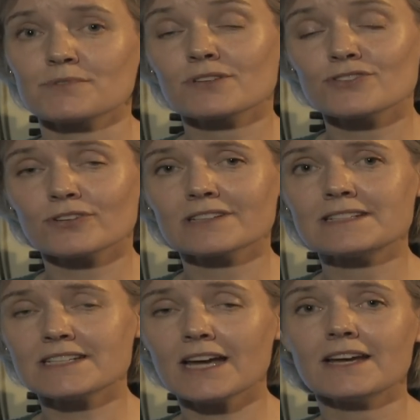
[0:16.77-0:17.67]
So during the
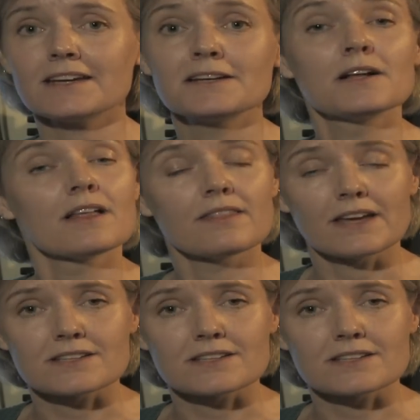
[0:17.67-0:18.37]
day, they